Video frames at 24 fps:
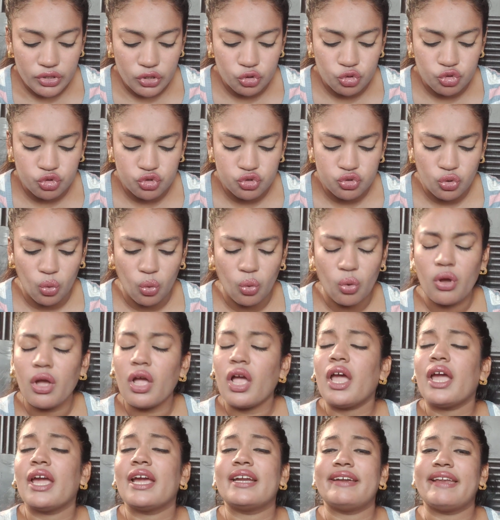so
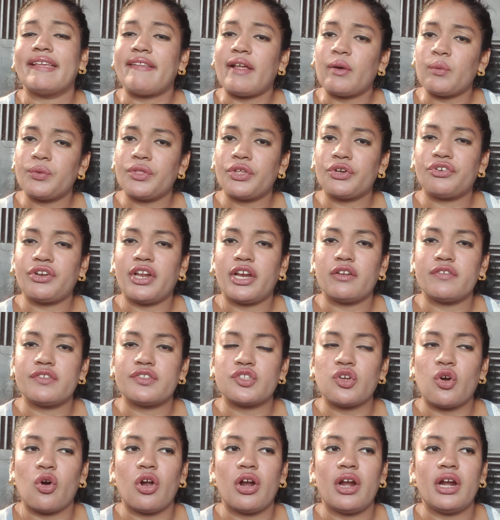take that with a grain of
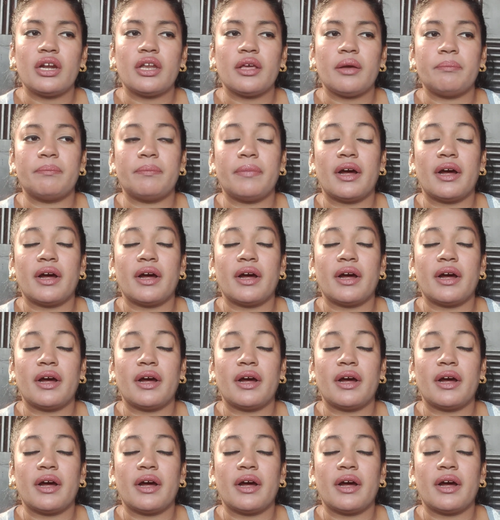salt